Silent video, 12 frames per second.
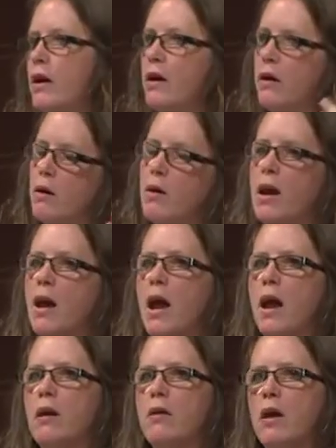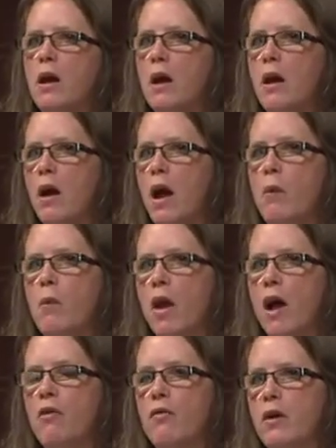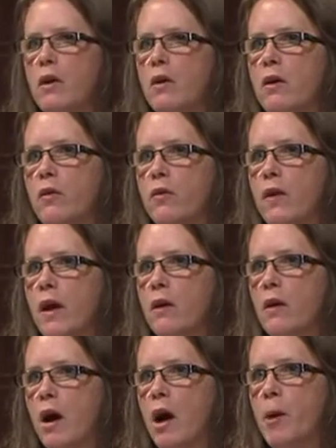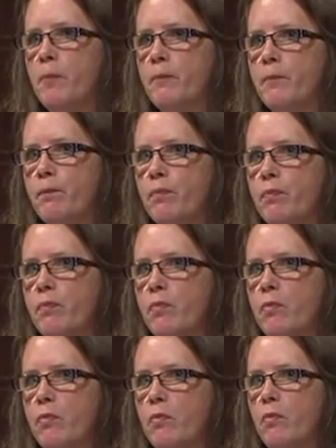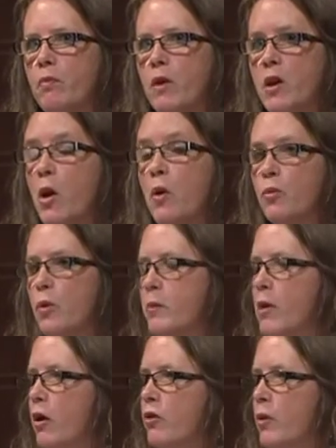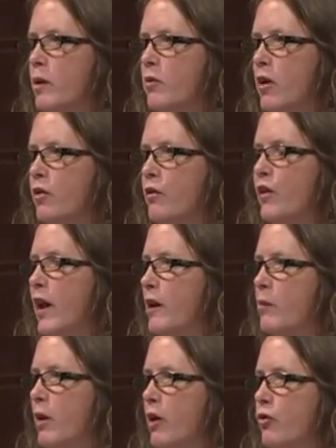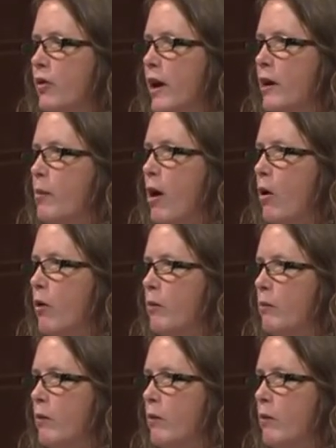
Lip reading: And what I feel is that, as William Carlos Williams says, if it ain't a pleasure, it ain't a poem.